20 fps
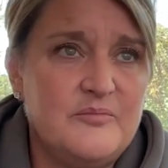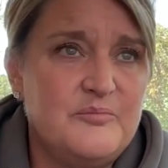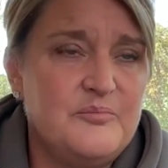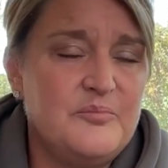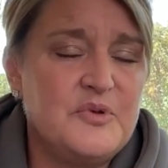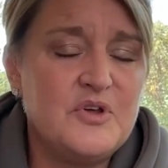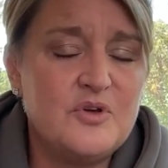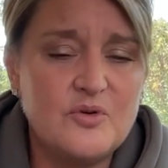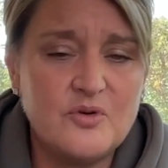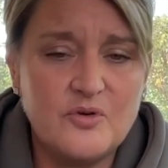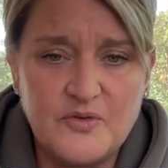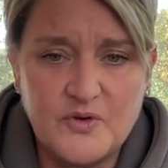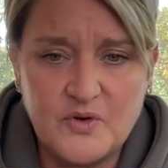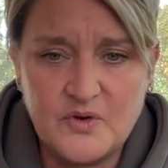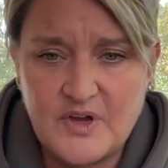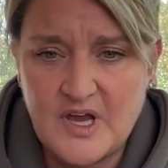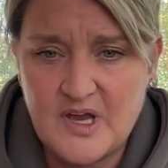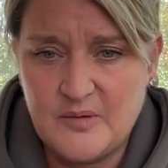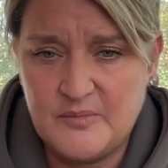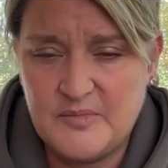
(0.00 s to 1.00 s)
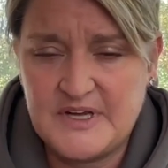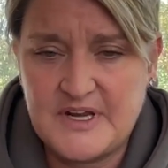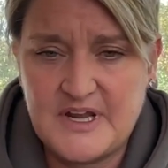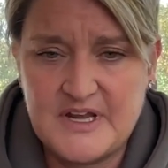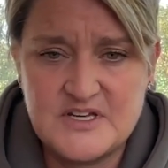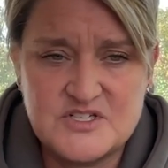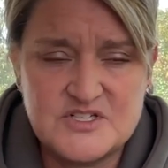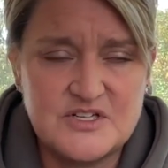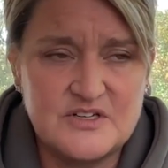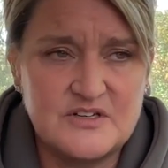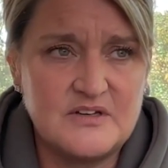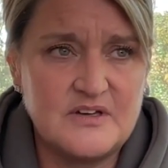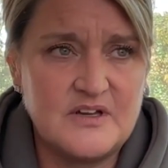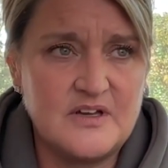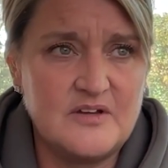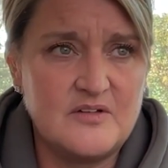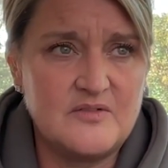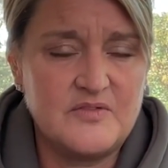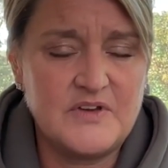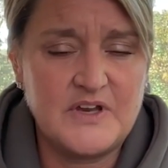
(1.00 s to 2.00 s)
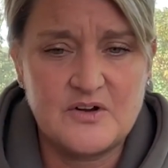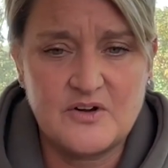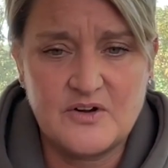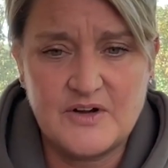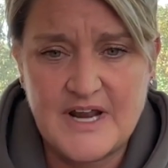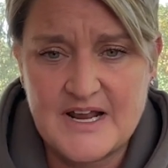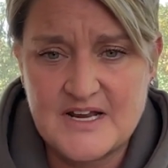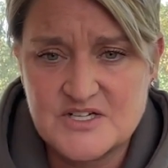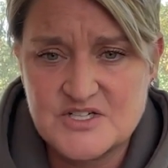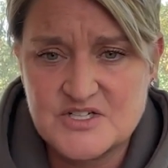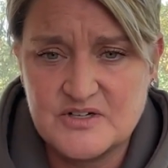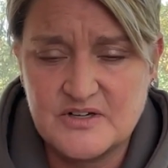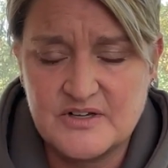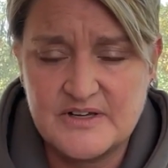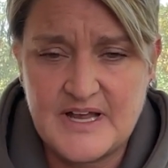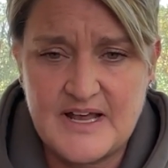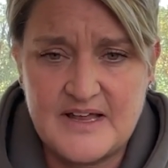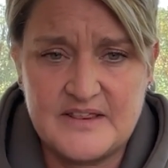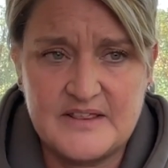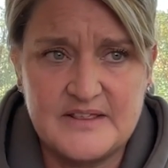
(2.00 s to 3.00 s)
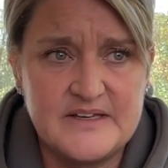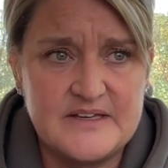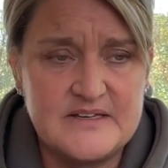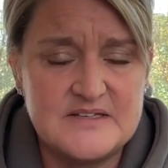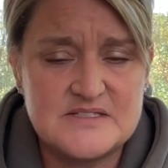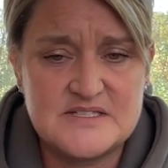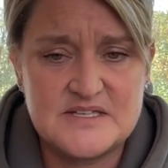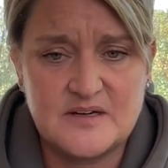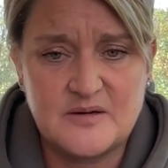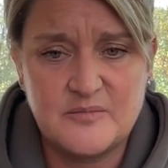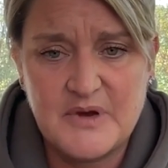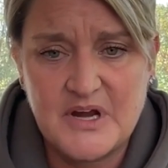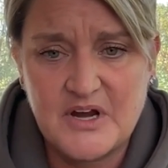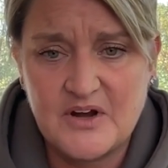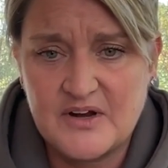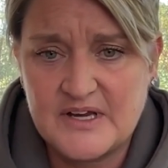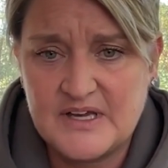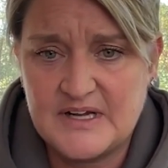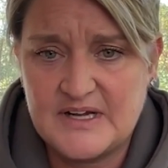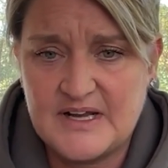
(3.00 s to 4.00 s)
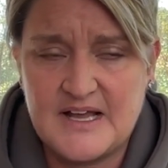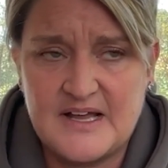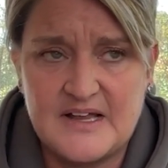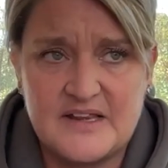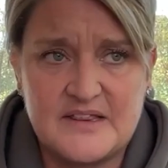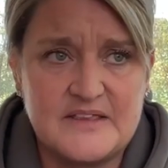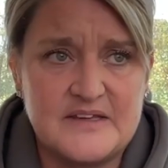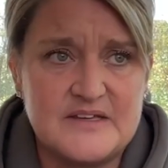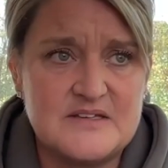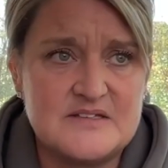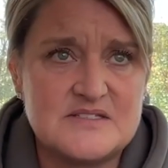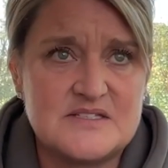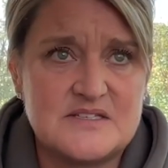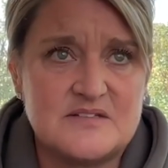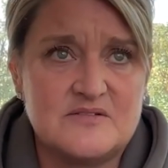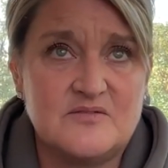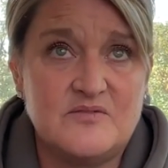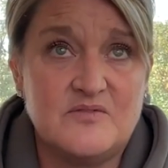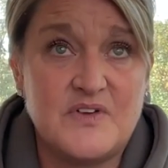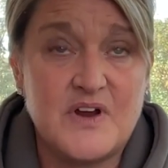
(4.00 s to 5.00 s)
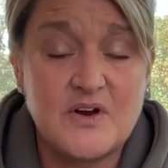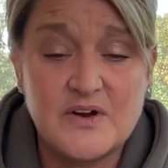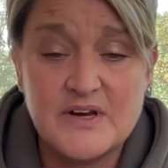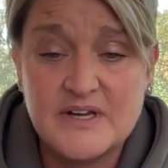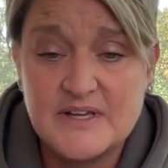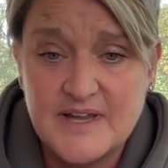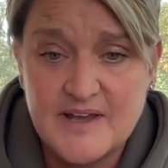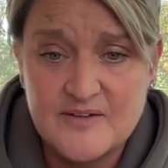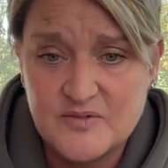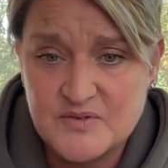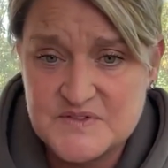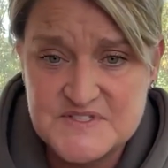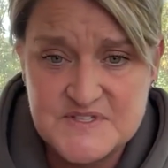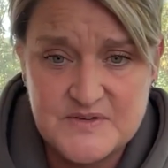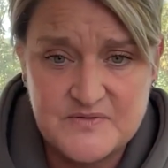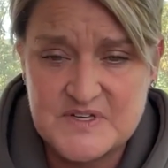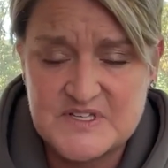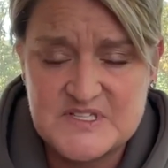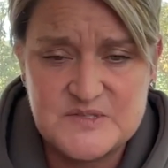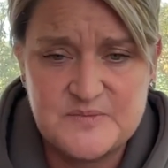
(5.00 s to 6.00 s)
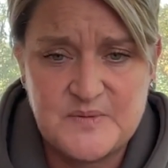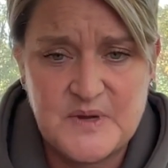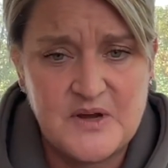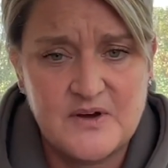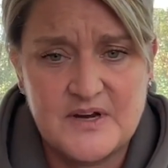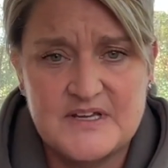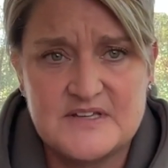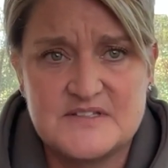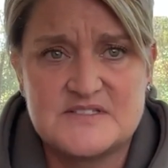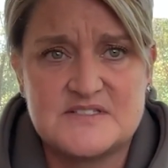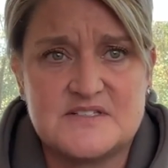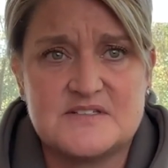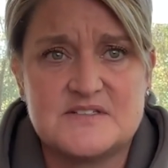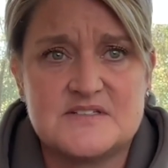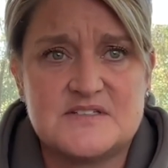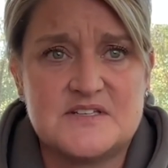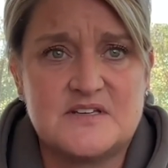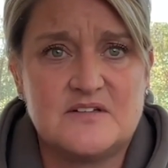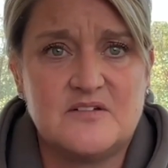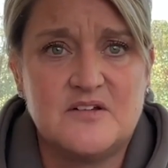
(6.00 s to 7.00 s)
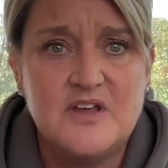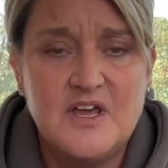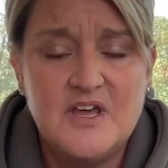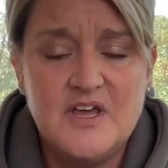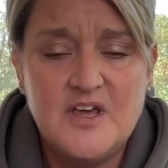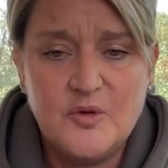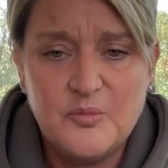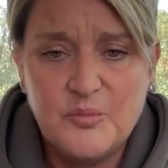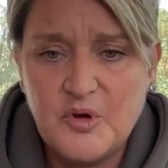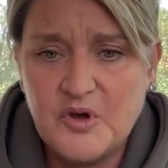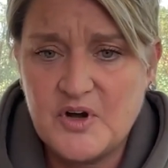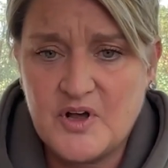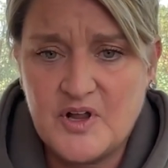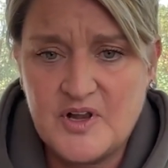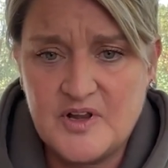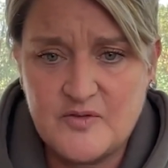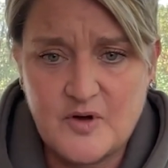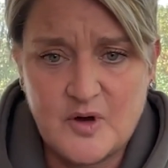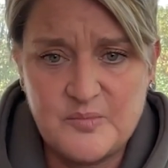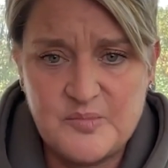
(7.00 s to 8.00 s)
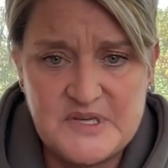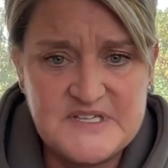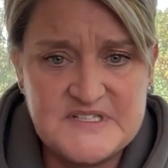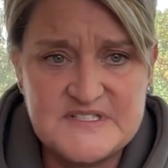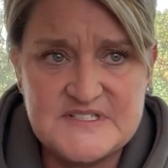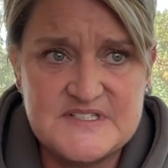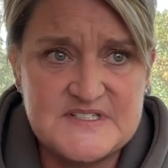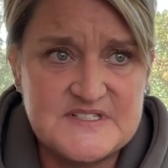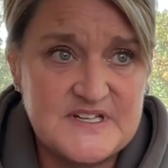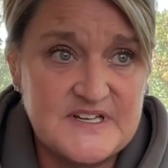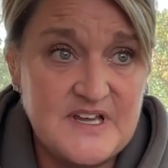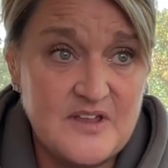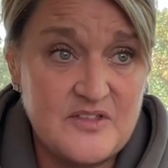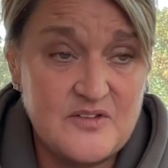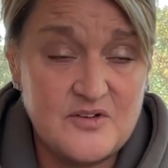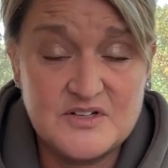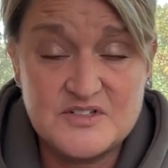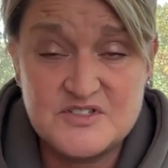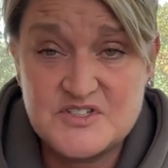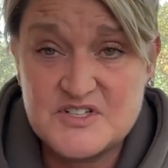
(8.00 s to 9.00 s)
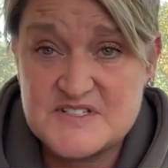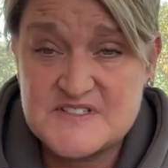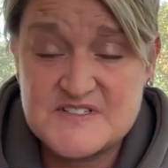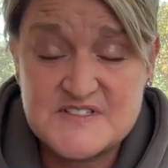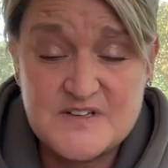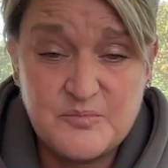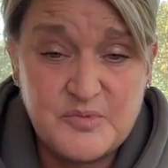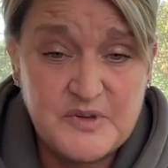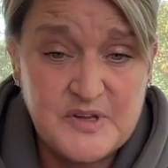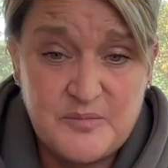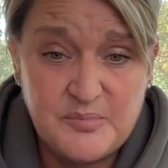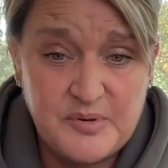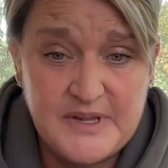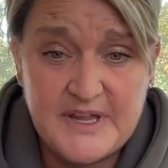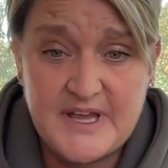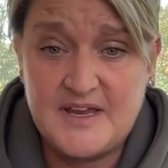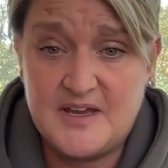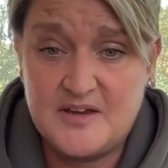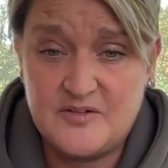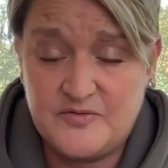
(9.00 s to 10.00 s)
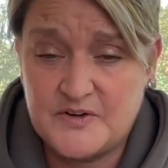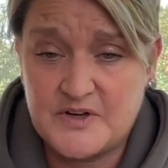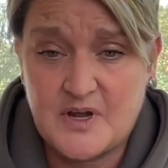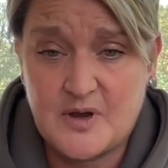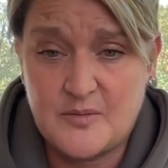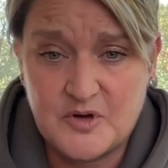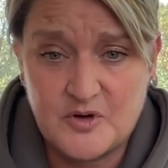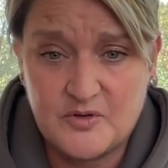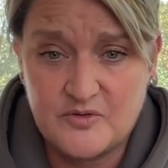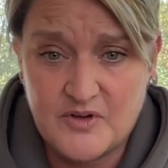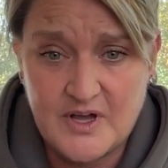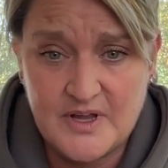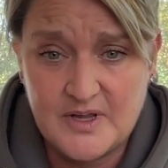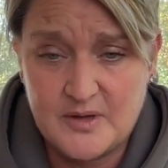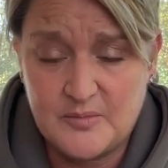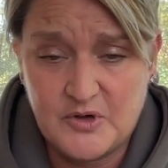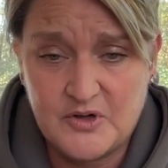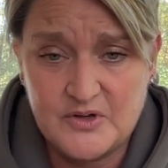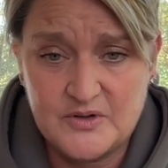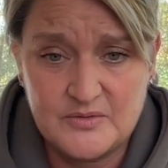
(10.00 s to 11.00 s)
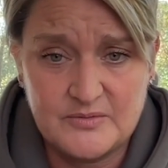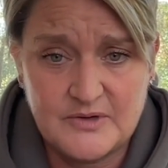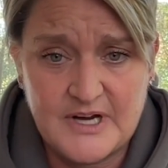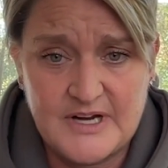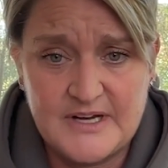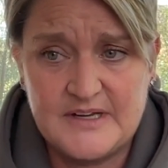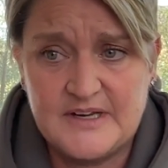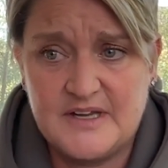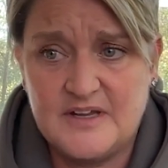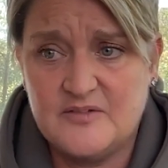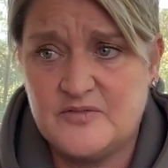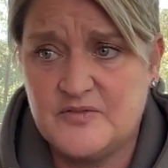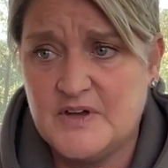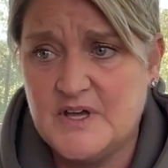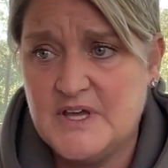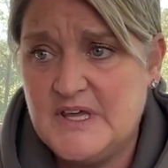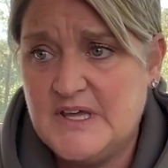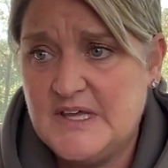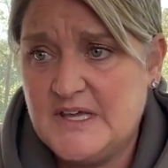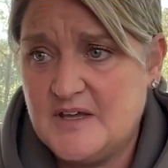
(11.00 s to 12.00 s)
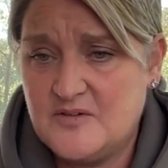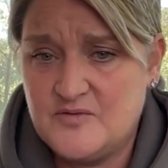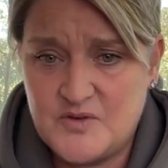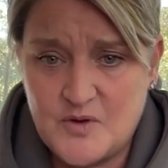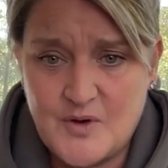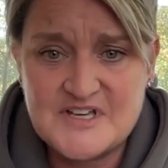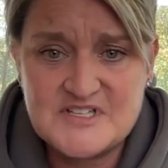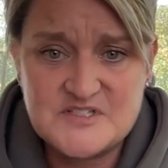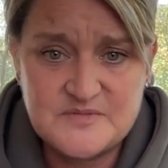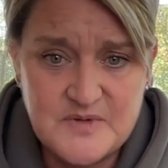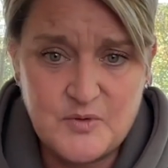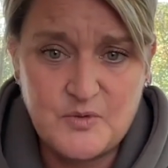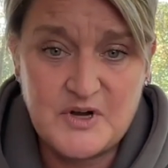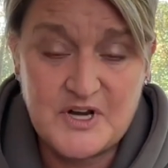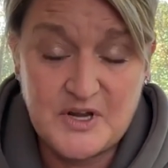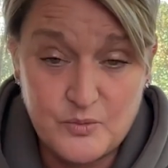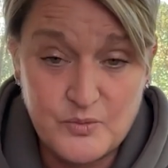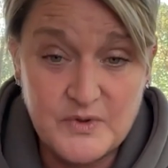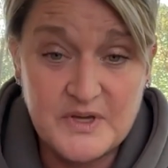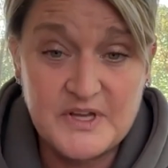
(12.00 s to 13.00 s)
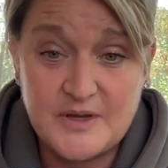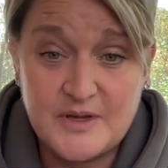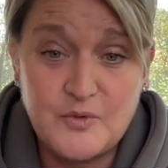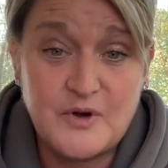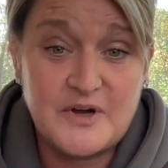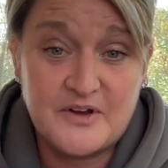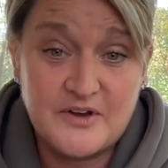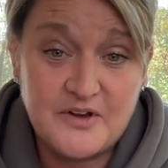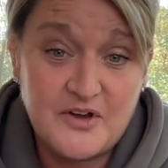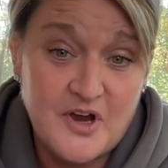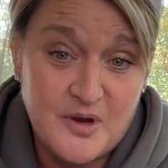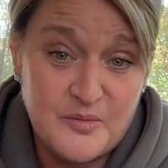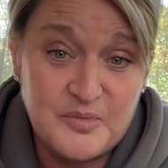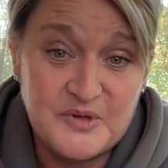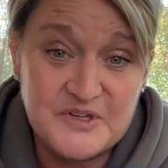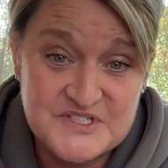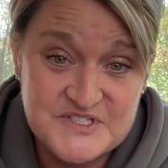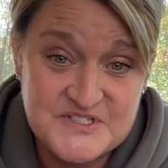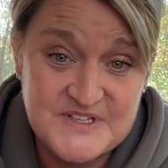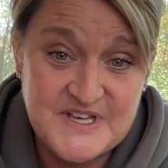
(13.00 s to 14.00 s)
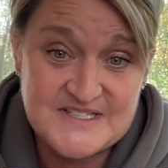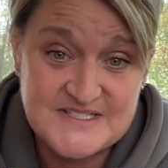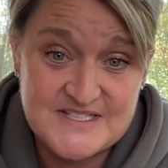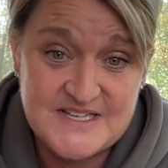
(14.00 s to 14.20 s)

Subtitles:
beautiful combination of international athletes and American athletes and varied levels of experiences, and put all of our pieces together and just simply play phenomenal volleyball, right? If you ask me what I really want to accomplish, that's